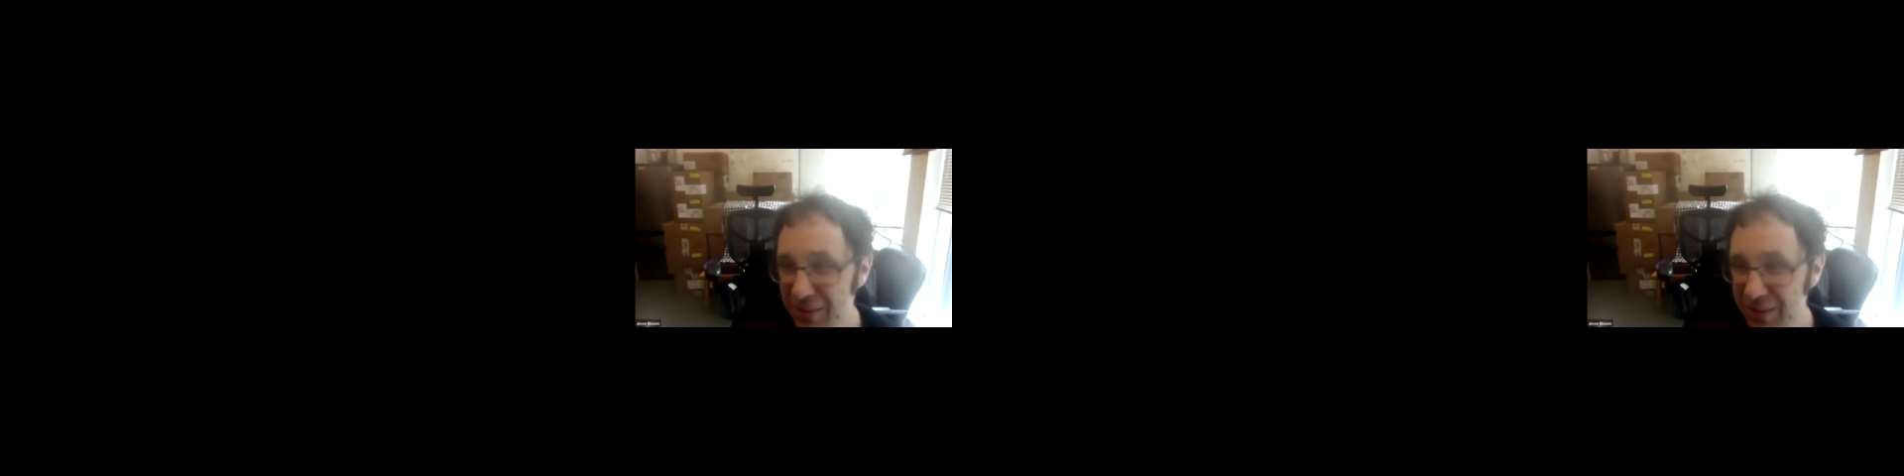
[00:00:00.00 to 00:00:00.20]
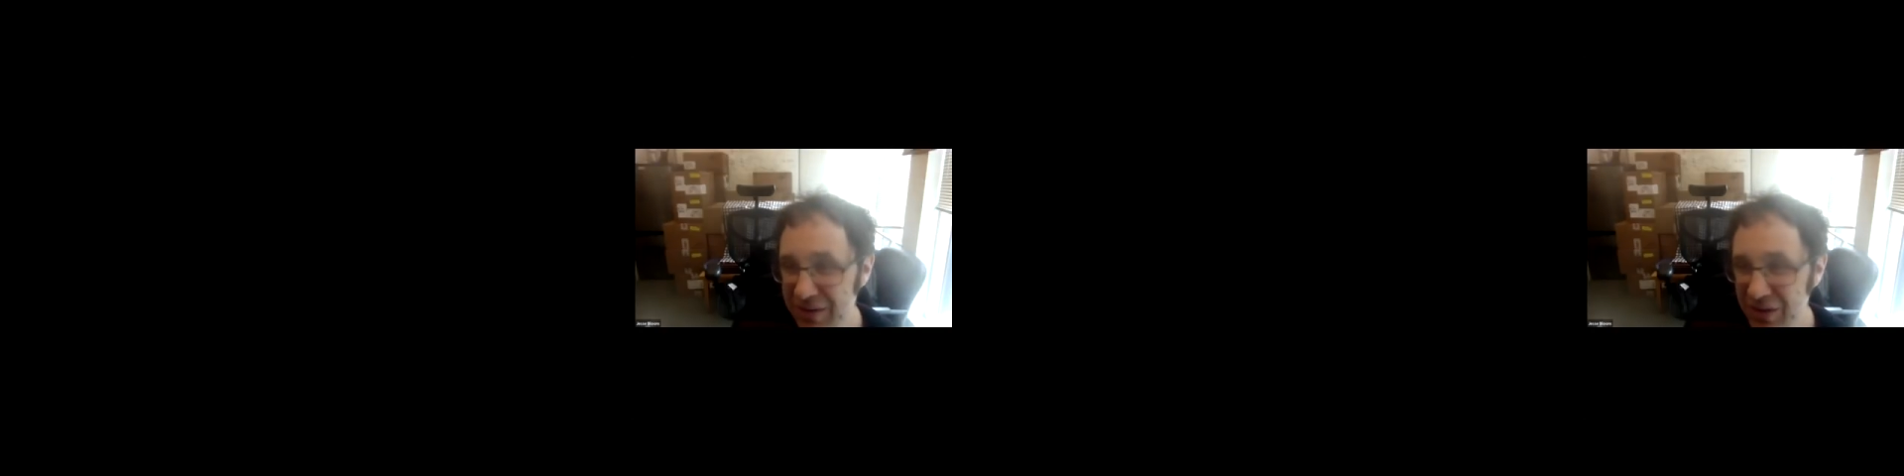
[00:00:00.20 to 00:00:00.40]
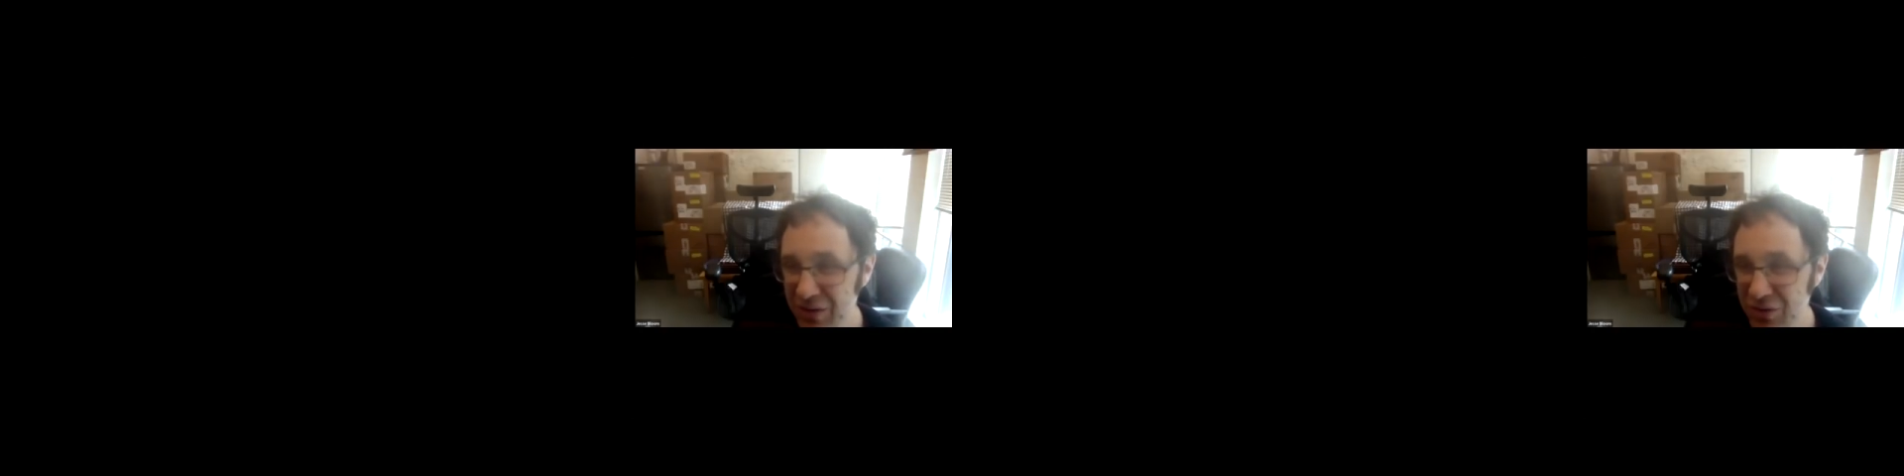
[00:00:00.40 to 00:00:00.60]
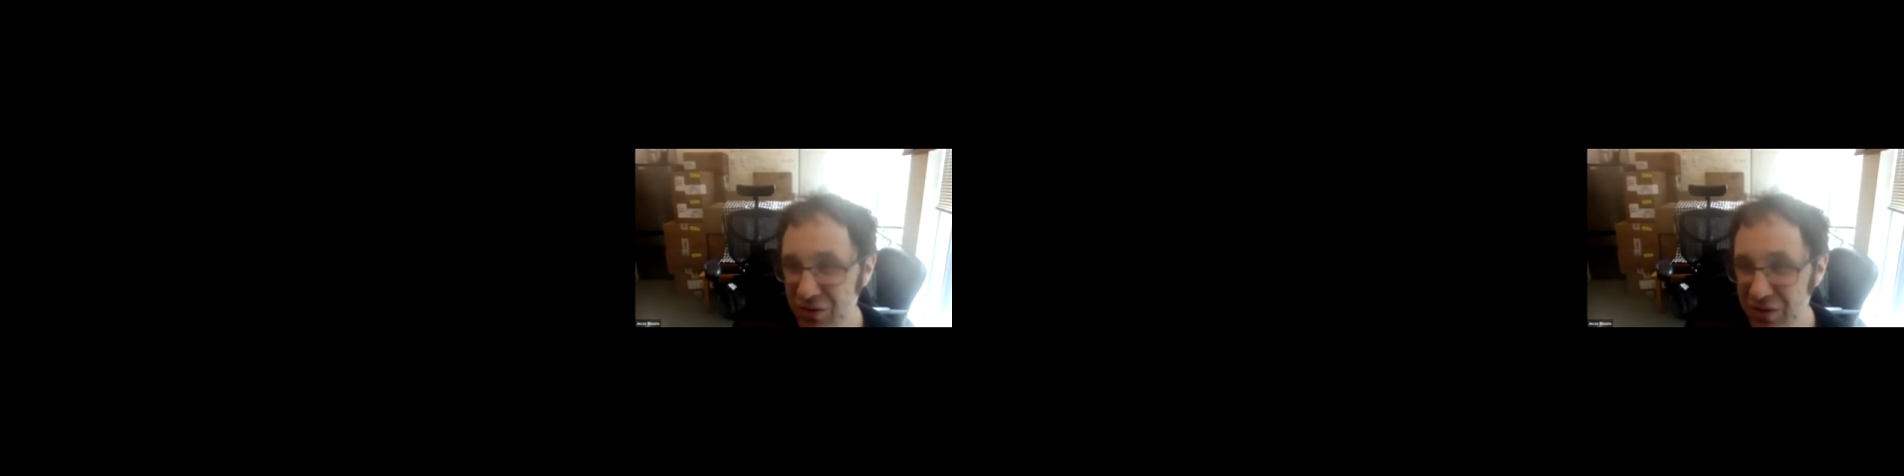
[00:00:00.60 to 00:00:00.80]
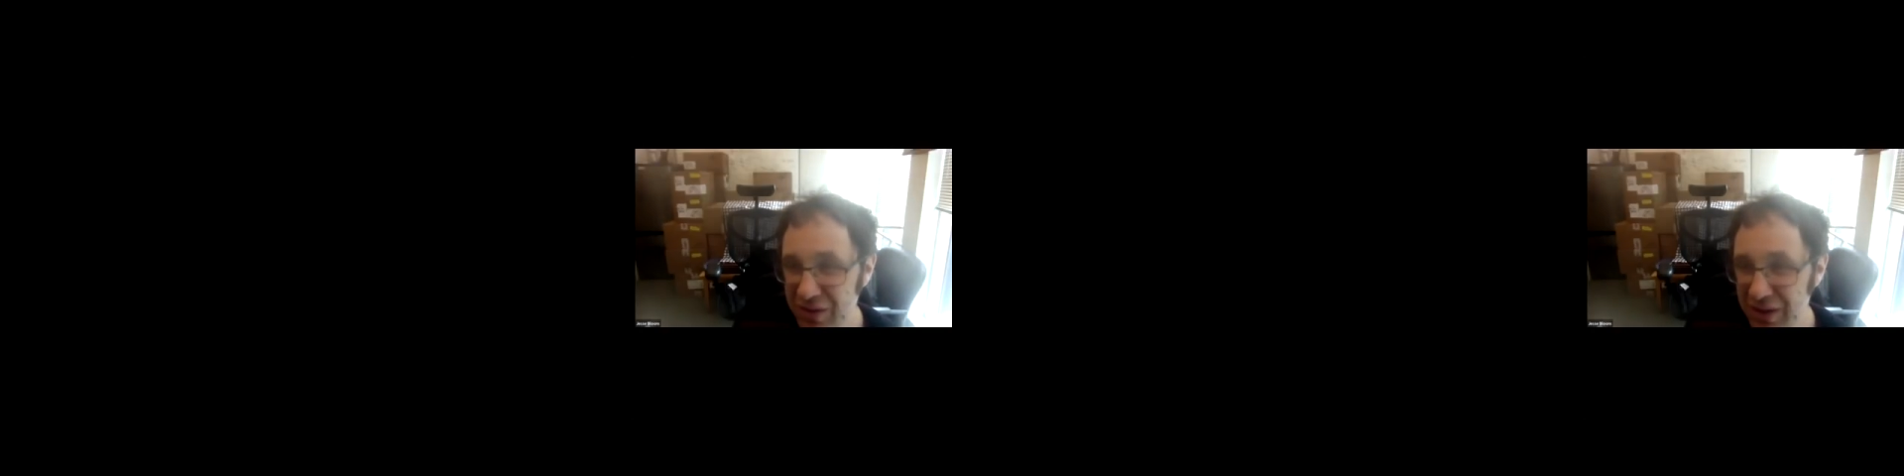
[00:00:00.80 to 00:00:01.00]
amazing
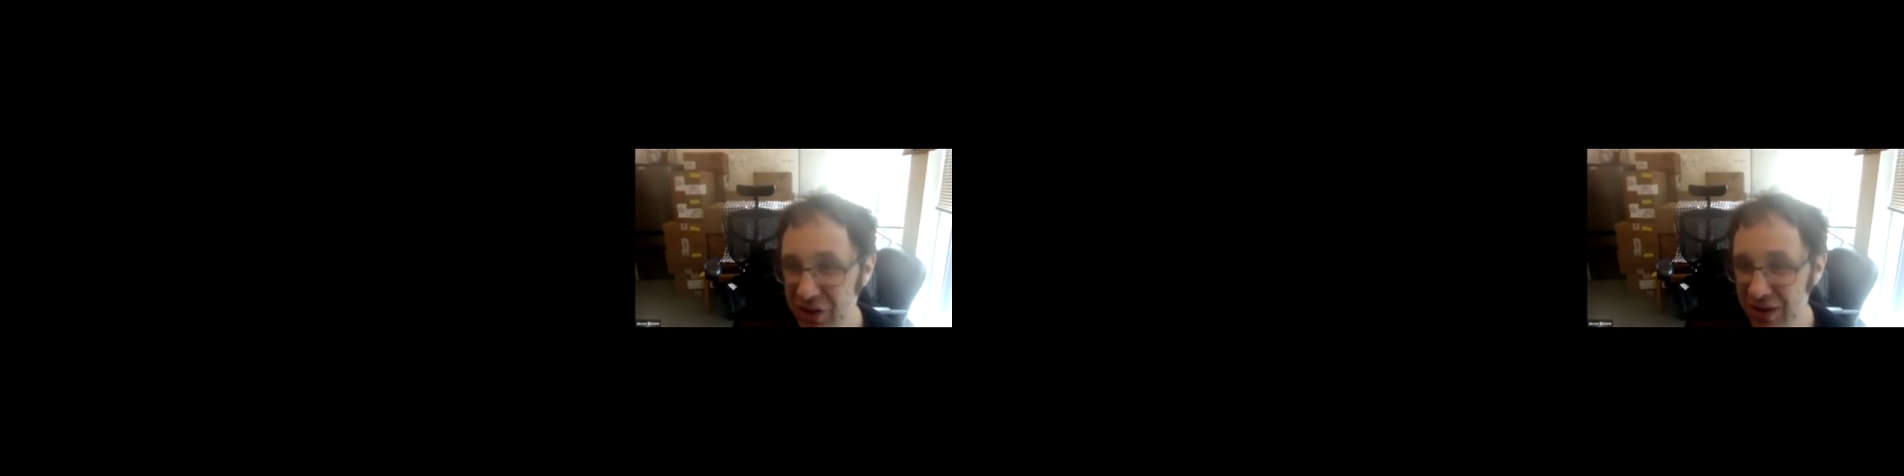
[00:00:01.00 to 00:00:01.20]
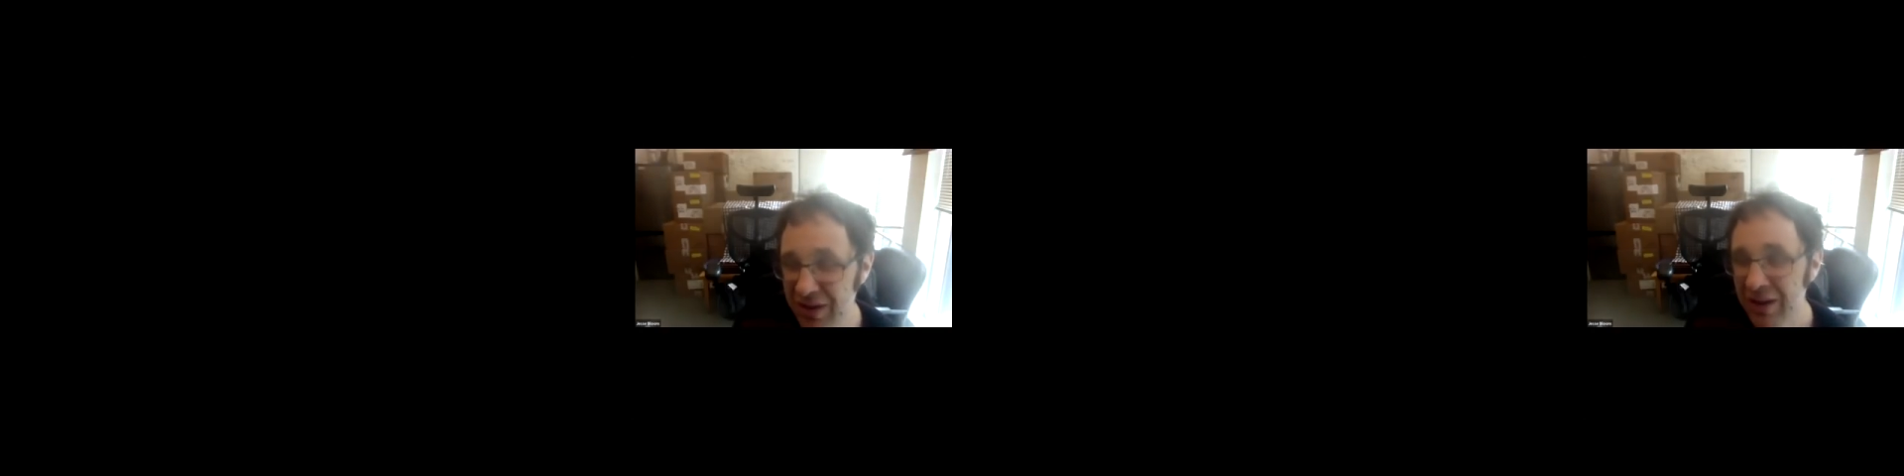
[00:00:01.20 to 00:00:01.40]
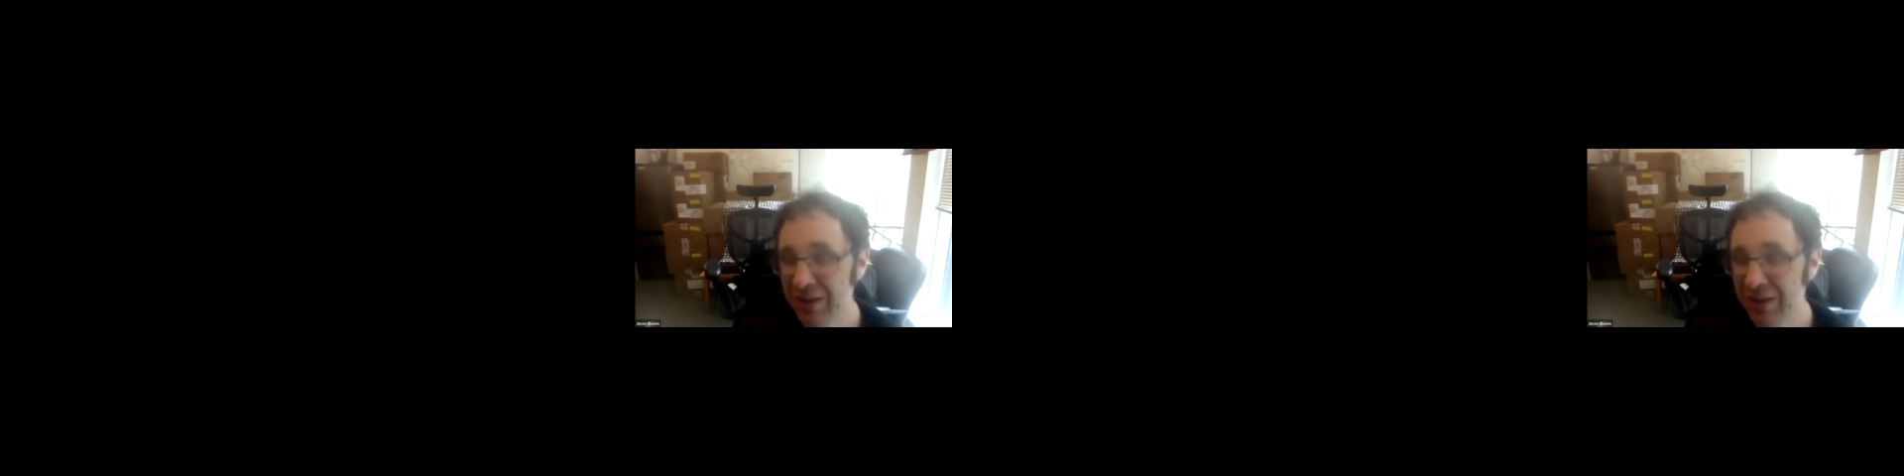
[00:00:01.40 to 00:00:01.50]
neutralization.